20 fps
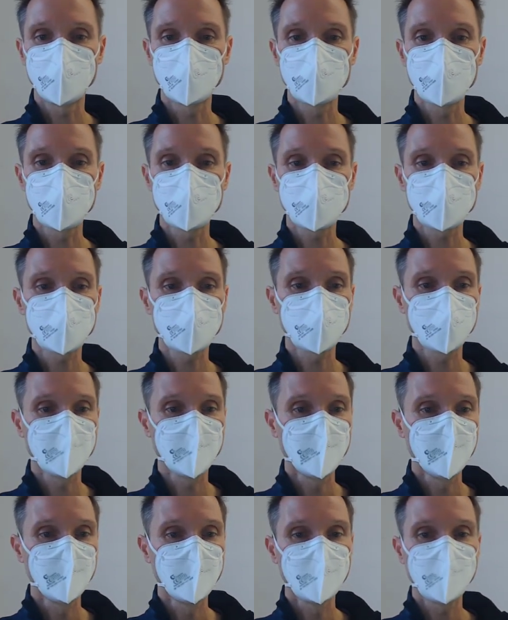Just
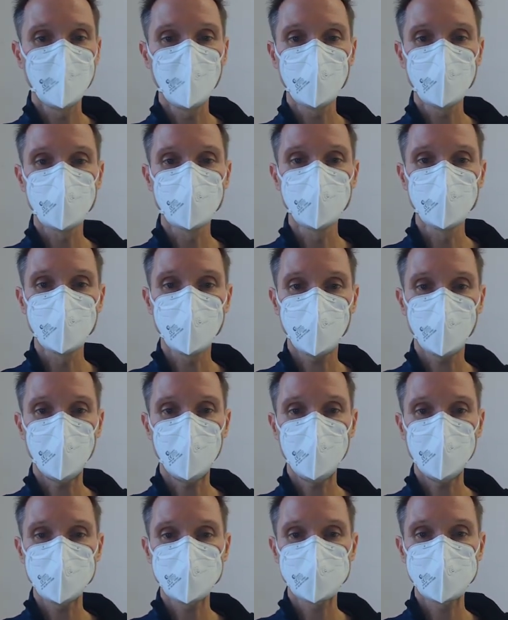go through the
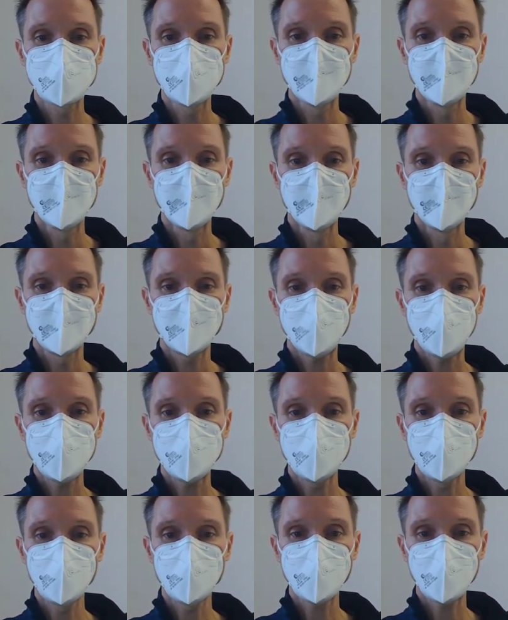files, take a
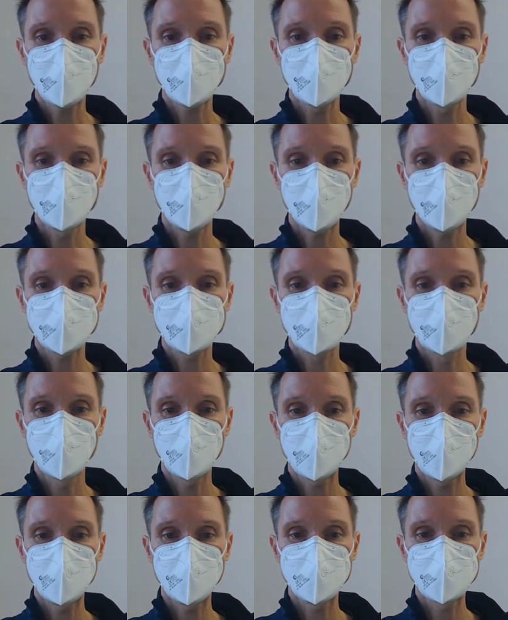look at the red
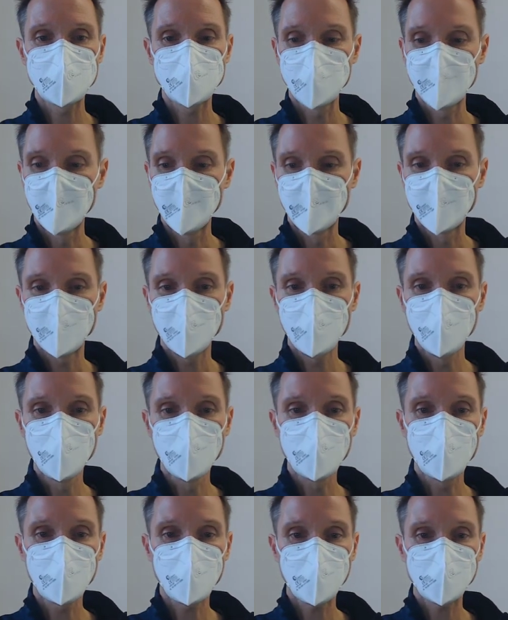squigglies, remove
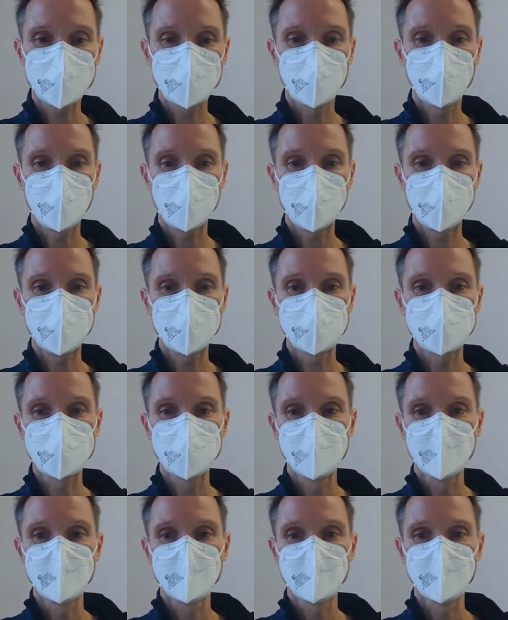the red squigglies,